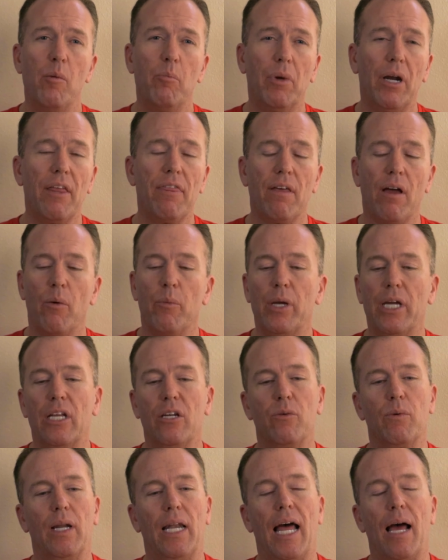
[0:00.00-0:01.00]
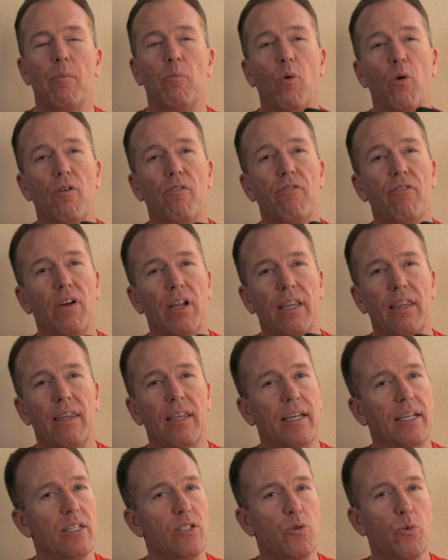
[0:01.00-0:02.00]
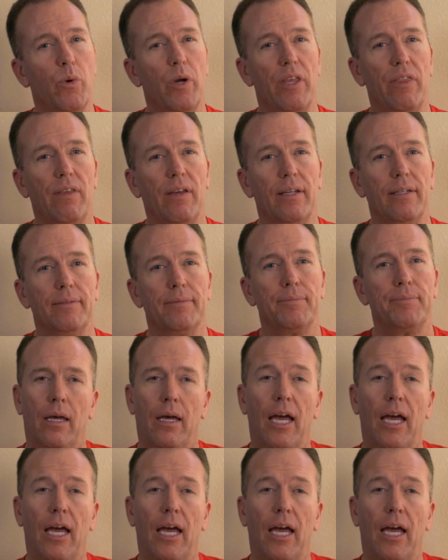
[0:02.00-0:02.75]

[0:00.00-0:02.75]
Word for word: but I thought we could do a lot more fun things with it.